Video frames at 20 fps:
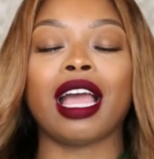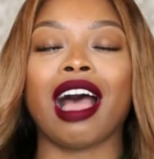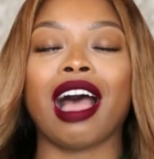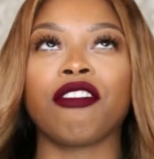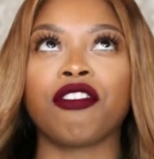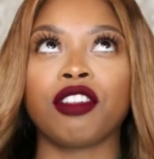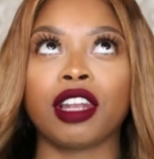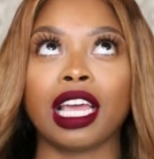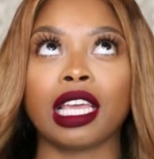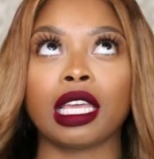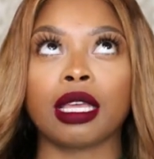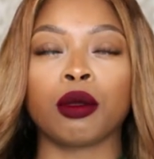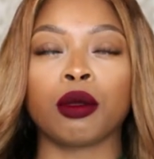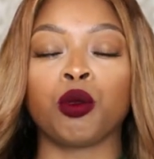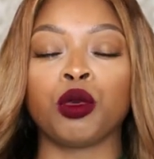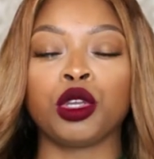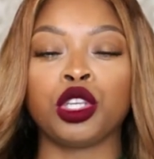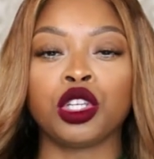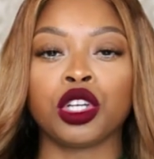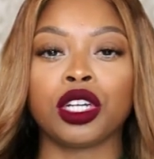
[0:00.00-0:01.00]
I feel like
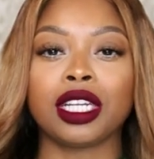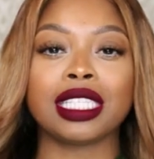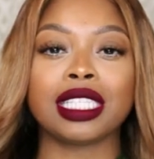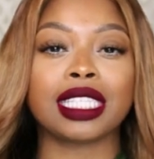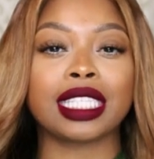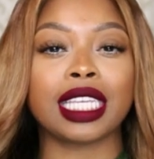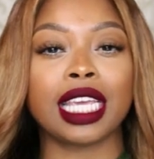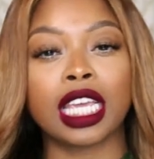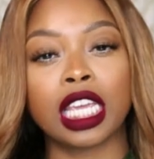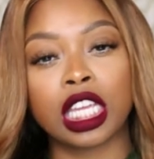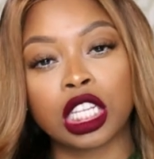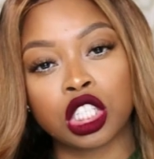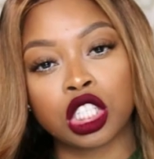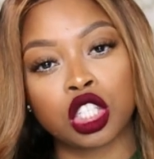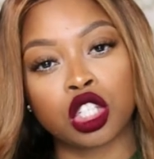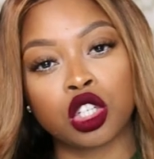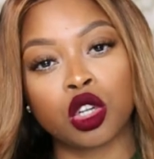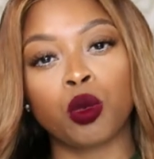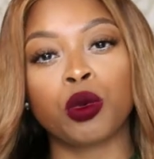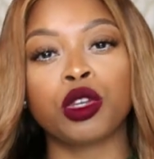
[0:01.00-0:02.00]
when you're
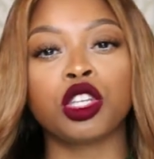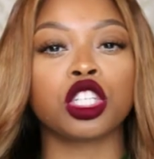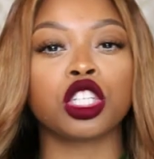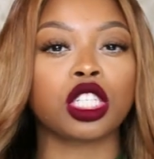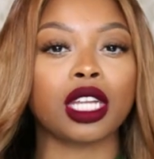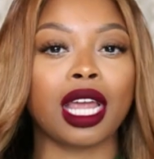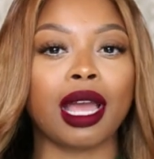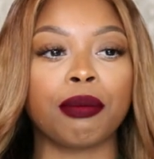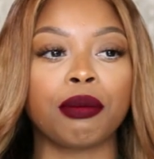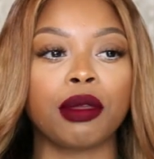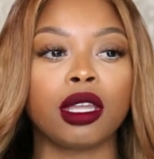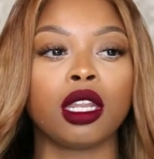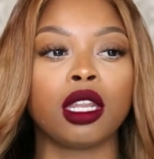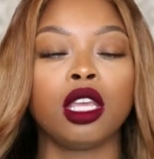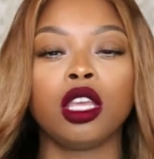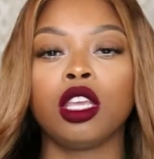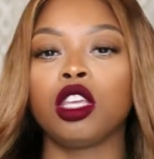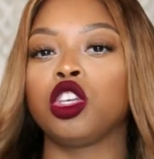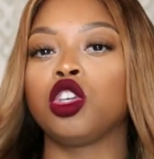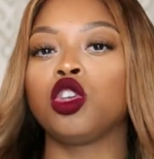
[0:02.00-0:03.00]
intentional when you're shopping,
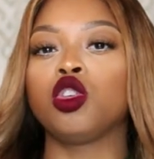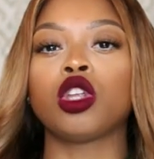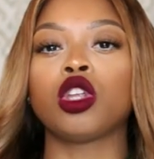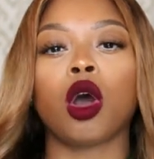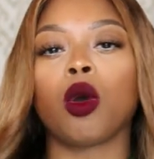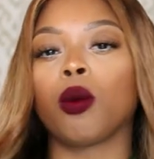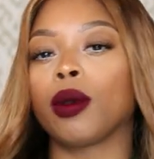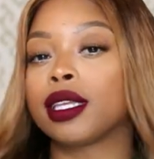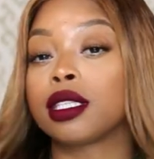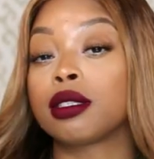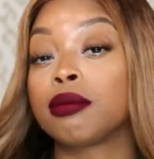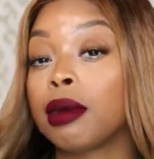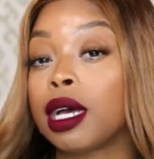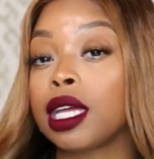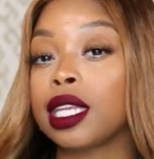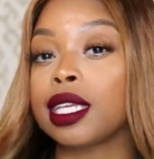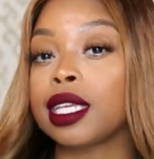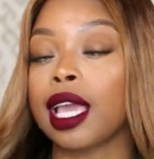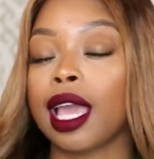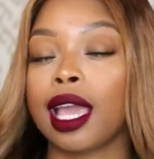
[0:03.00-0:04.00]
you don't waste
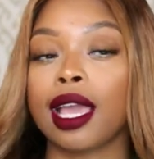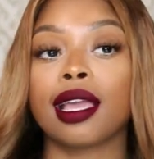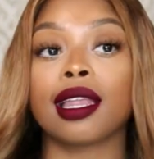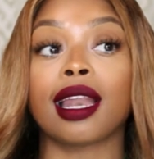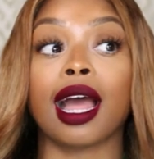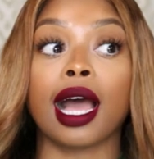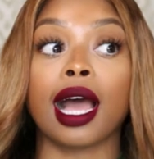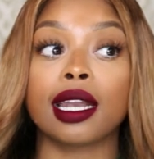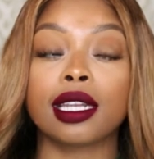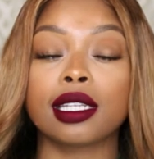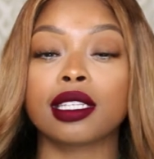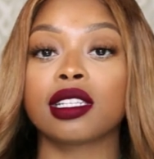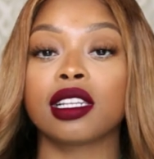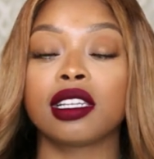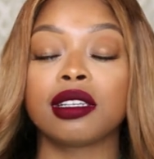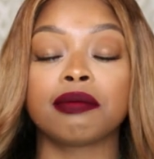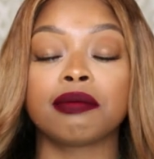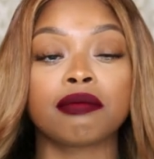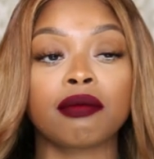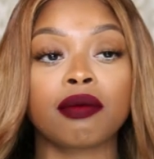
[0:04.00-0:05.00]
money. And
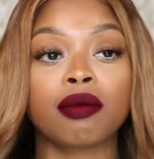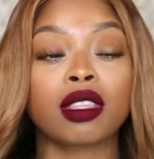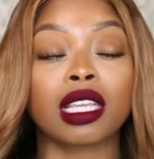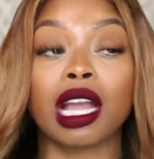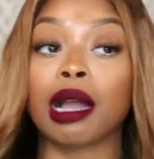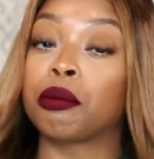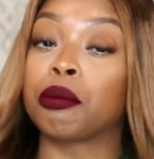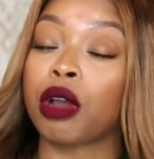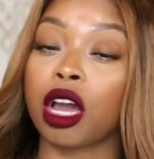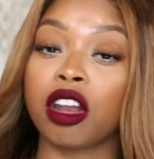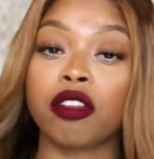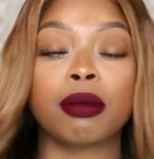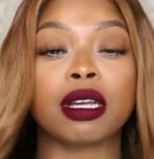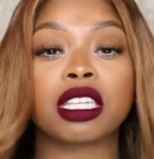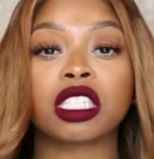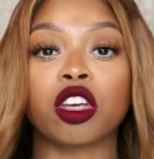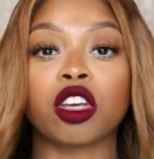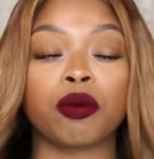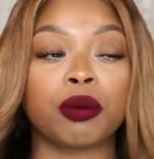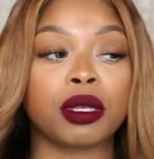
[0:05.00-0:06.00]
honestly, I'm proud of
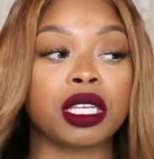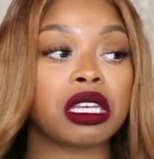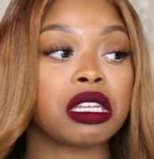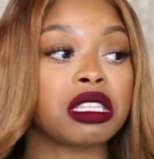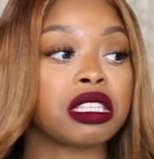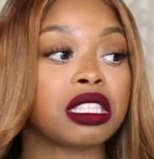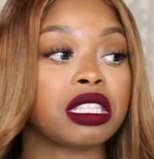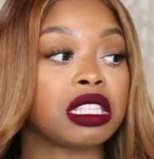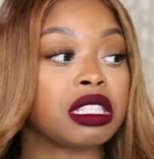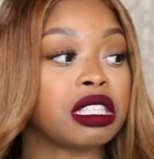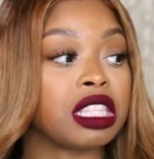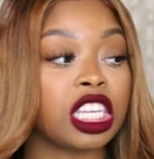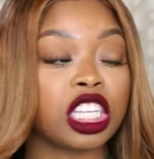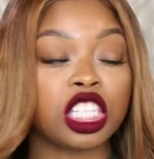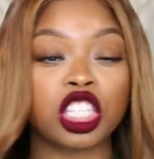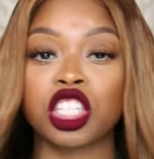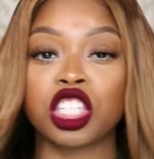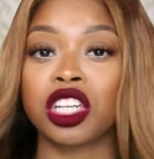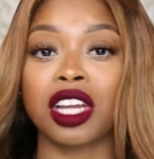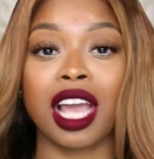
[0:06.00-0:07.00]
myself because
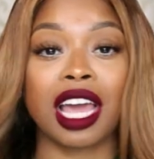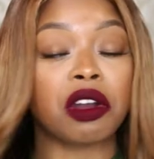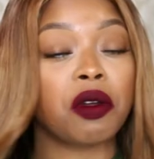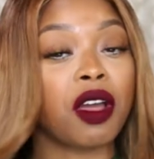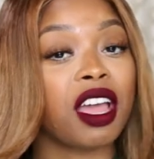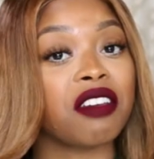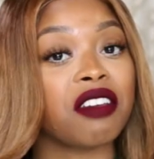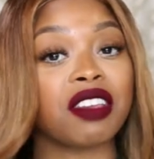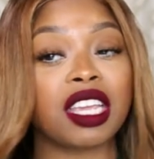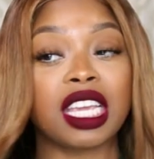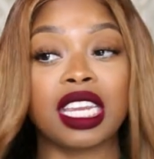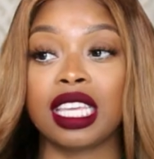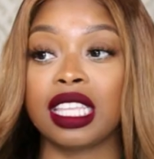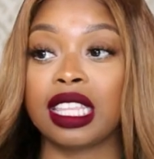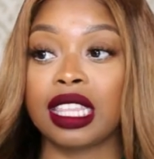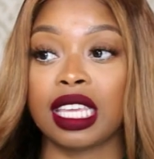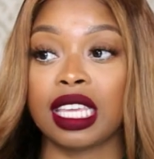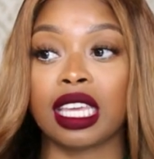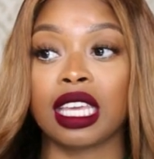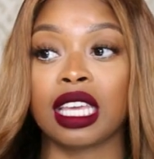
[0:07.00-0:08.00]
this year I don't have
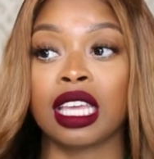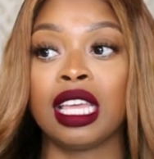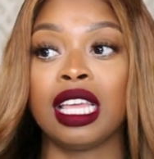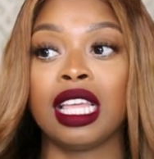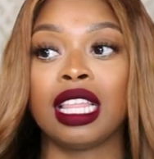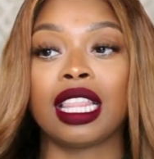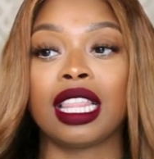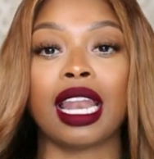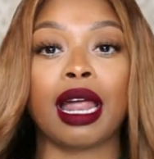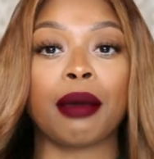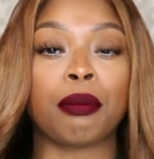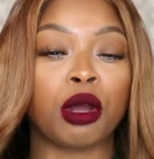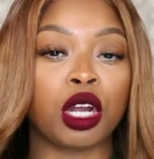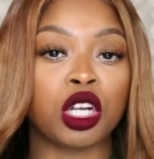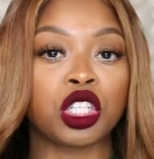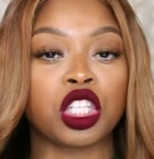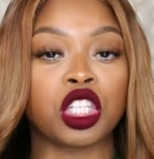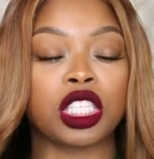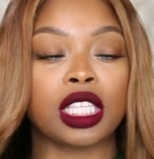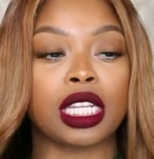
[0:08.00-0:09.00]
anything that I
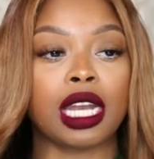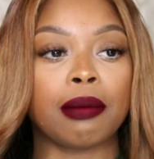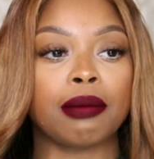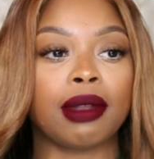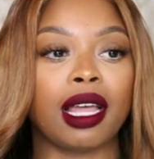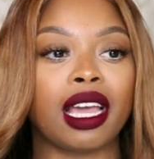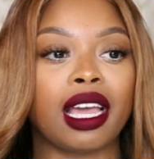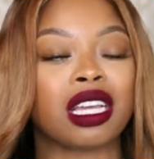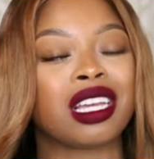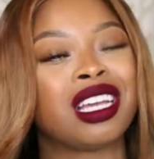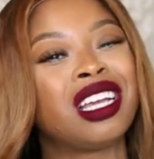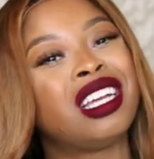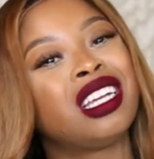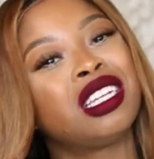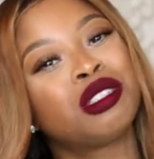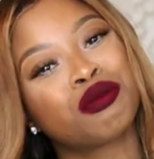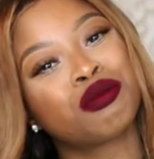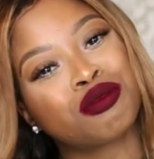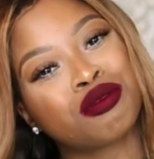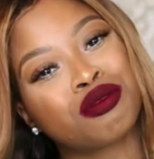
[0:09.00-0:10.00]
purchased and I'm like,
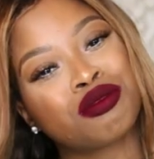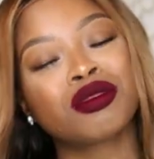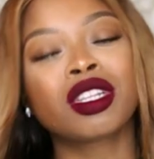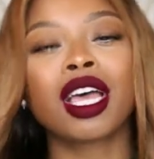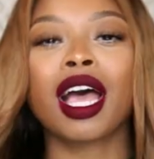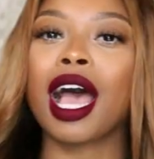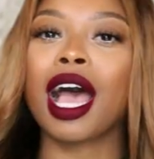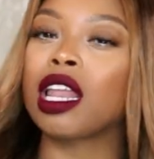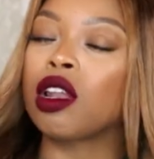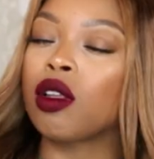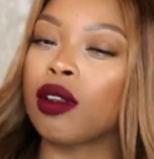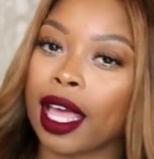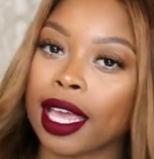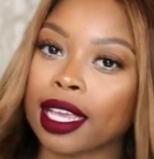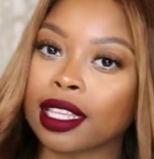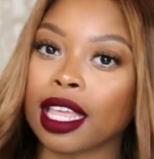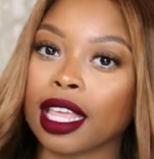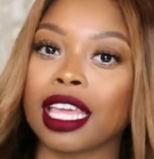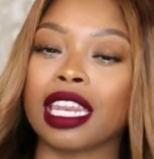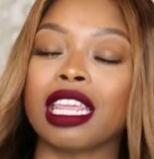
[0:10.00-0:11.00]
mm, I don't
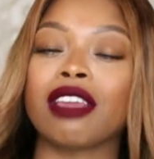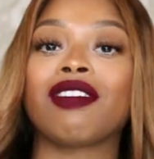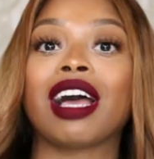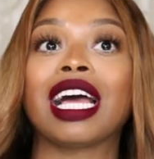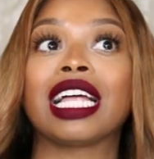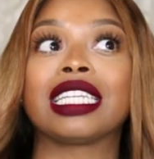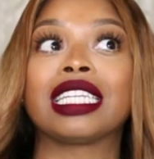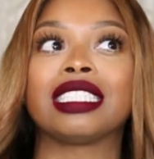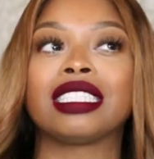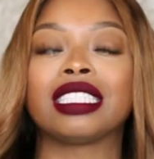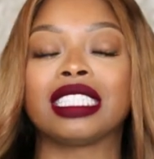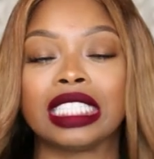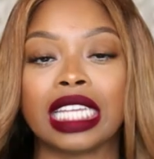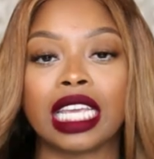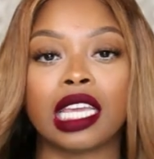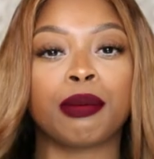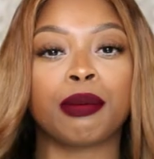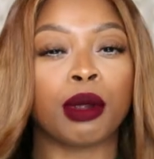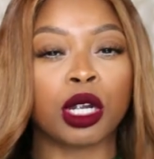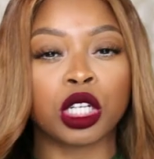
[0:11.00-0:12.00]
like that. If I
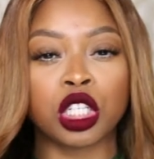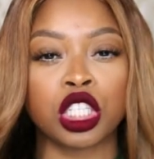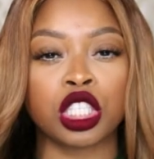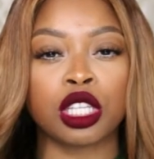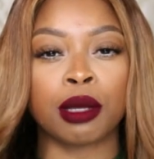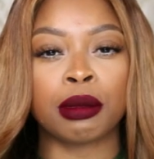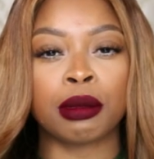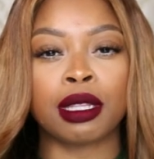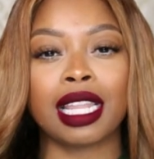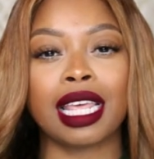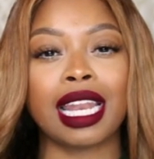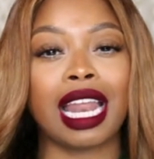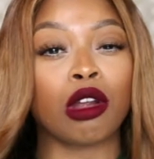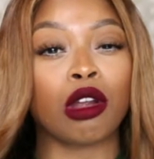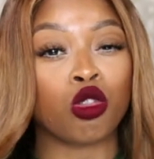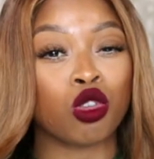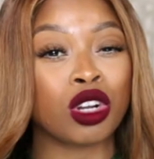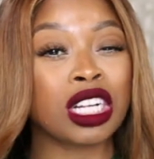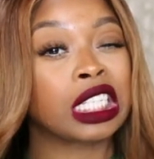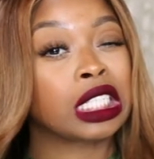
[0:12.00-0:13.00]
did purchase something that I
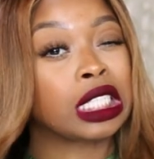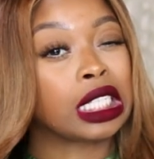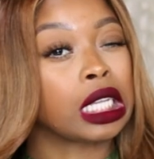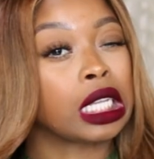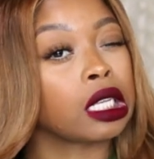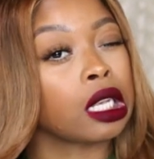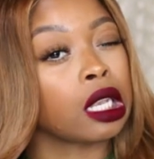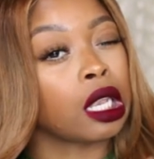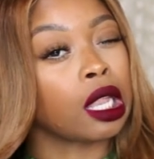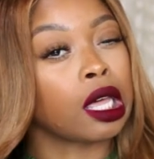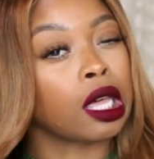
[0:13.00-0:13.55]
really didn't